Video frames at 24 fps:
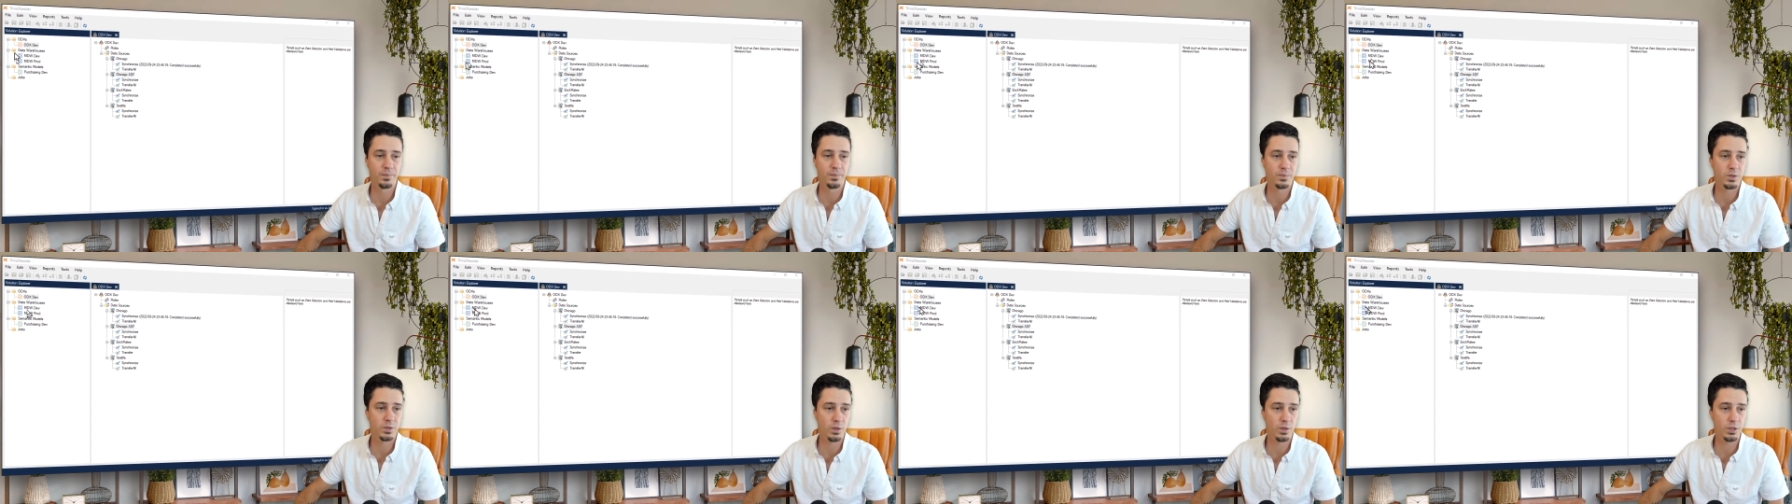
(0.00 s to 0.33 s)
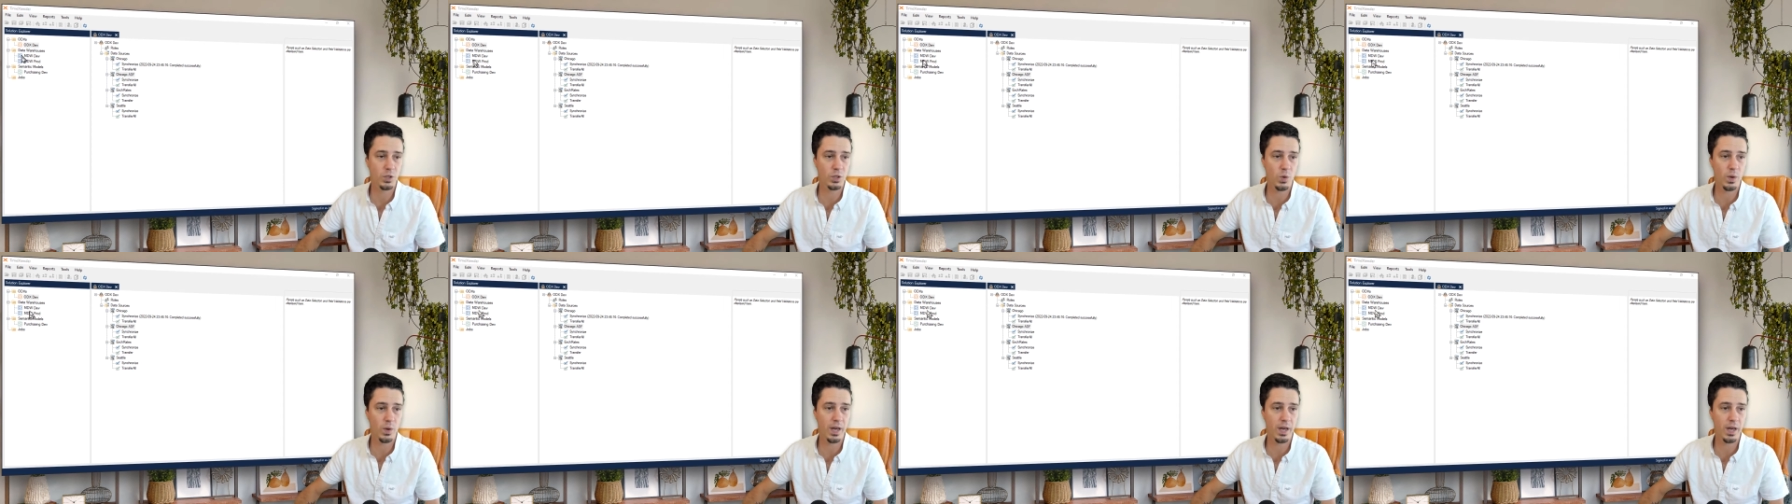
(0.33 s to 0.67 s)
So
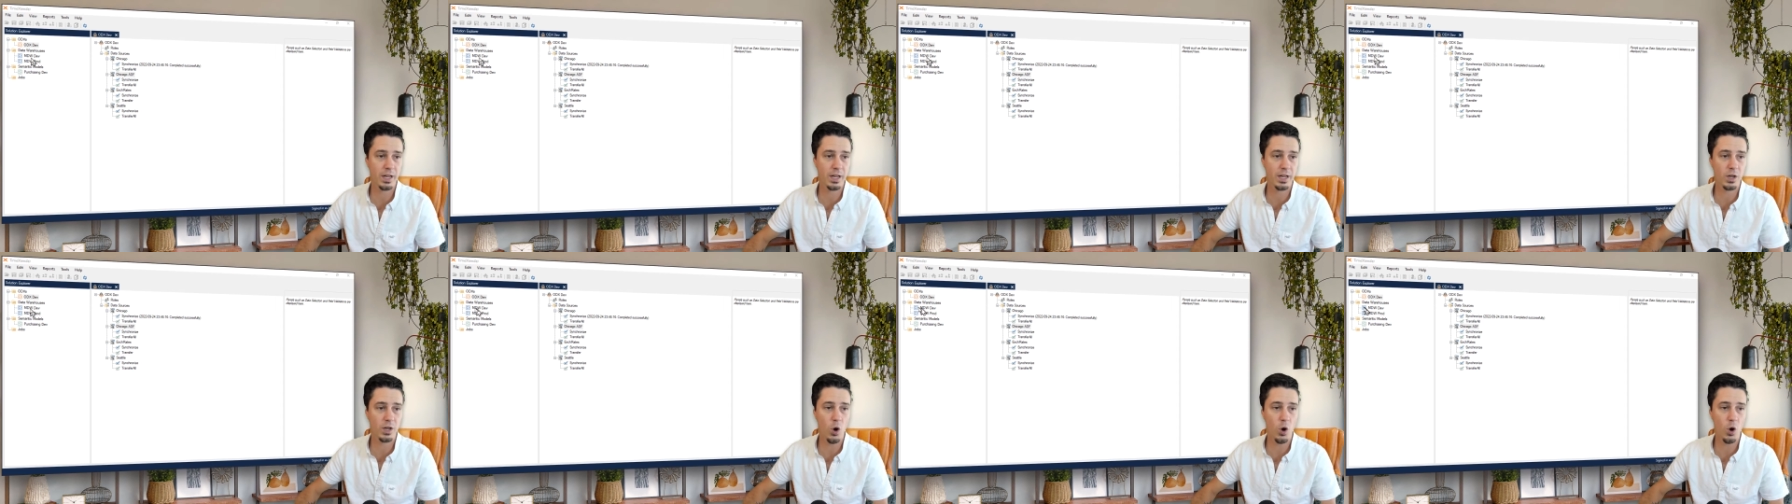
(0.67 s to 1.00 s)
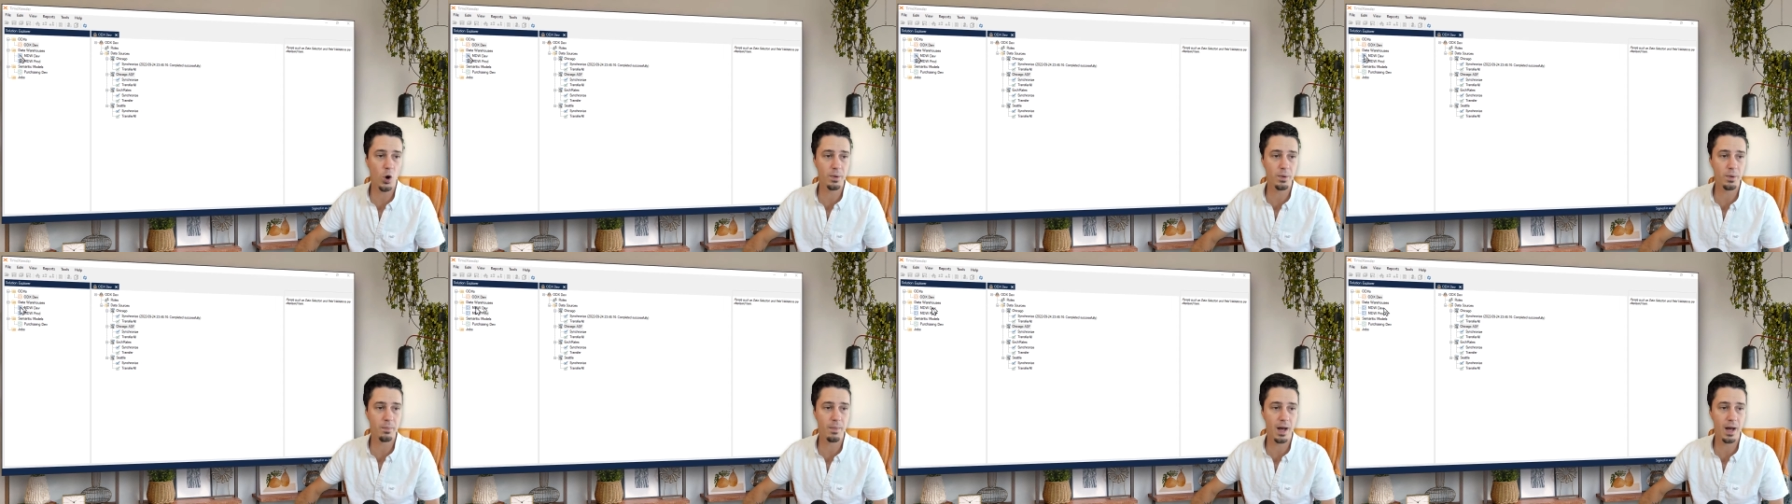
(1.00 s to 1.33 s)
let's go ahead and
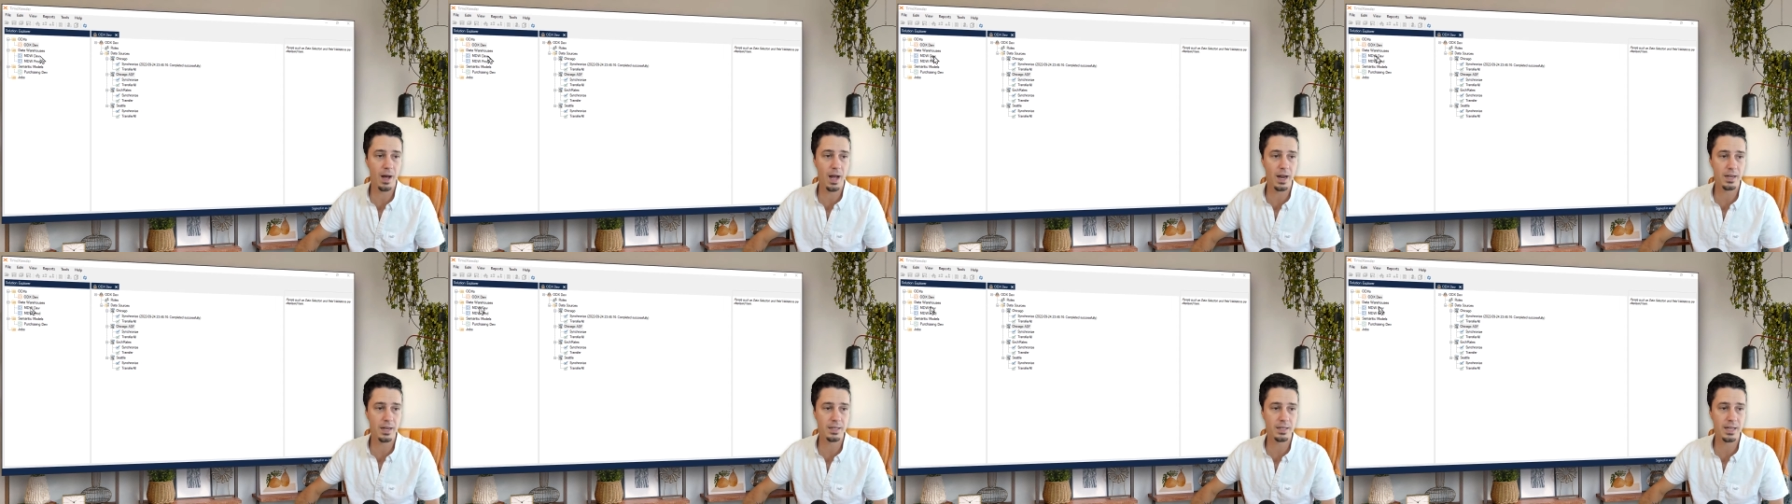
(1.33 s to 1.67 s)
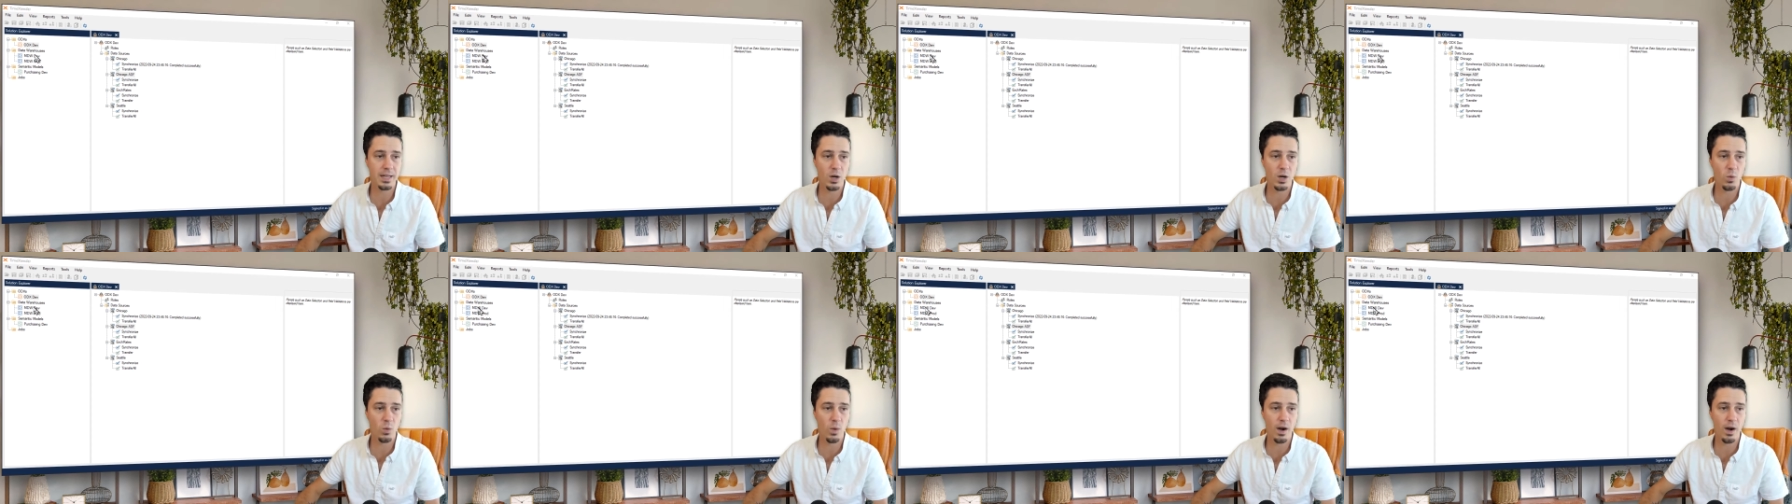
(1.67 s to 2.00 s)
open my
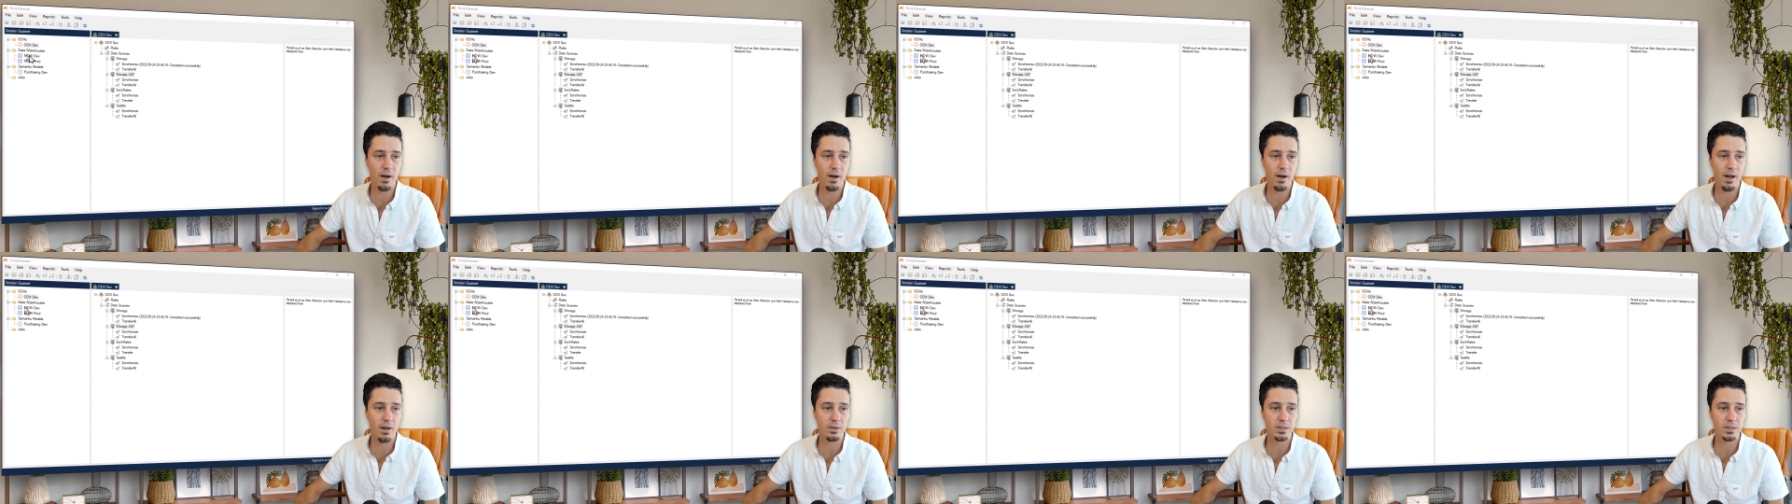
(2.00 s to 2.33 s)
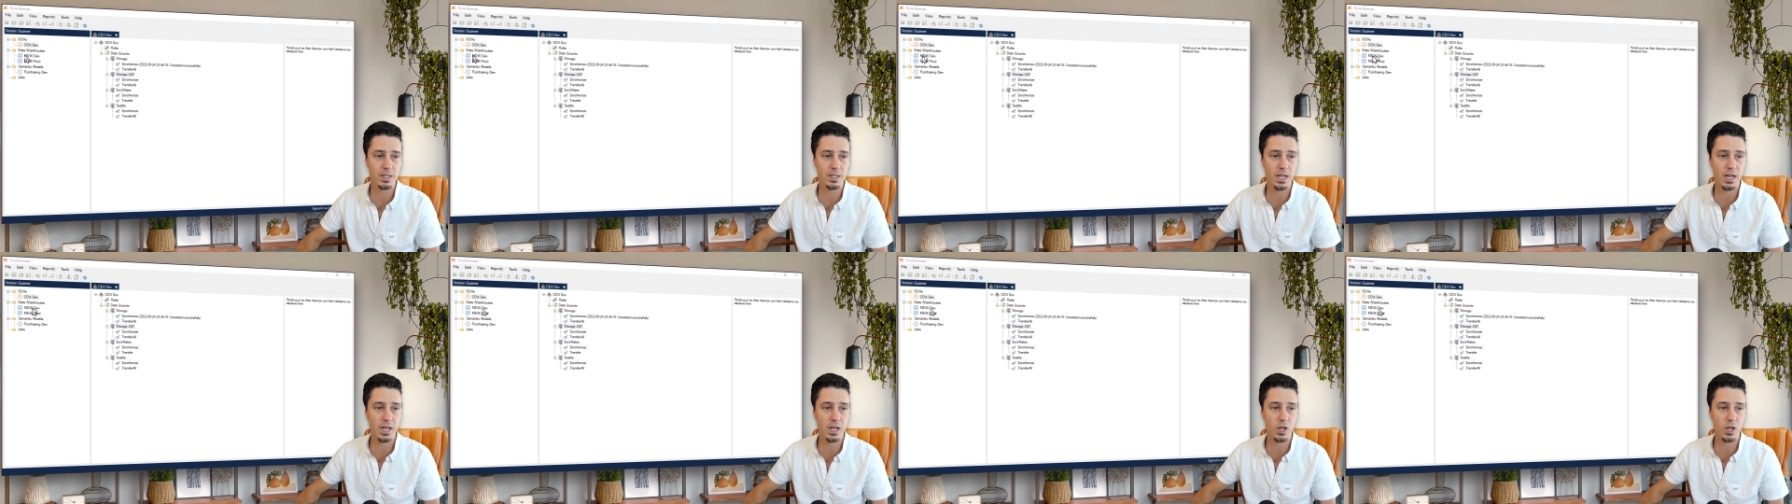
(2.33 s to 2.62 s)
data warehouse